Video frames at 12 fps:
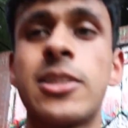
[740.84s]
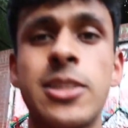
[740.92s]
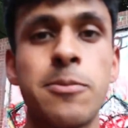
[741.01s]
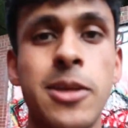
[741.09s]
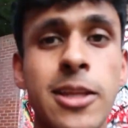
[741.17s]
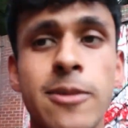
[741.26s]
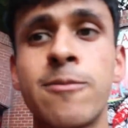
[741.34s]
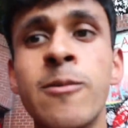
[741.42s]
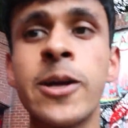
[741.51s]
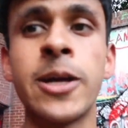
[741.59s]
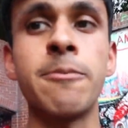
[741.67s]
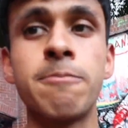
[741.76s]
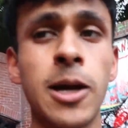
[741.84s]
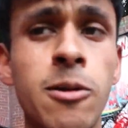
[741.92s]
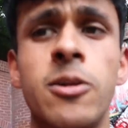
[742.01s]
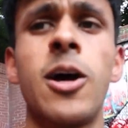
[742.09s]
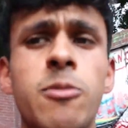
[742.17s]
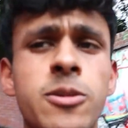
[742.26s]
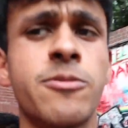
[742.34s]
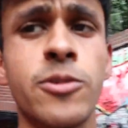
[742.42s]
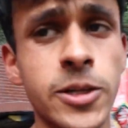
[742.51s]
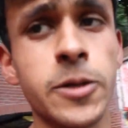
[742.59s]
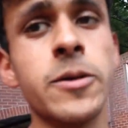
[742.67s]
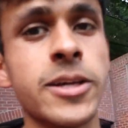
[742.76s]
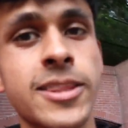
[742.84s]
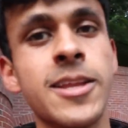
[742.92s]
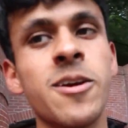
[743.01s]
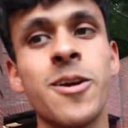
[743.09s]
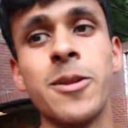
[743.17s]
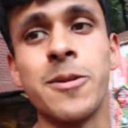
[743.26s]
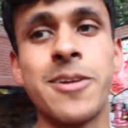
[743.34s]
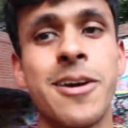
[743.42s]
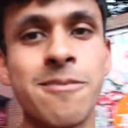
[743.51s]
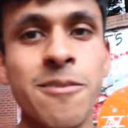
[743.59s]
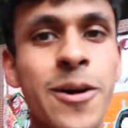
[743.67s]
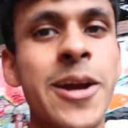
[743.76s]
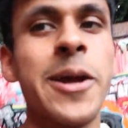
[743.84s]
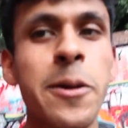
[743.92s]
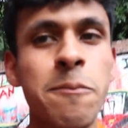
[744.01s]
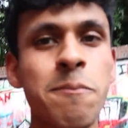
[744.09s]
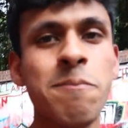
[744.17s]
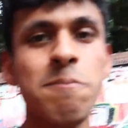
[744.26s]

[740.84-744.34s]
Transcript: Except at like 4 a.m. I would, I would avoid going in there alone at 4 a.m.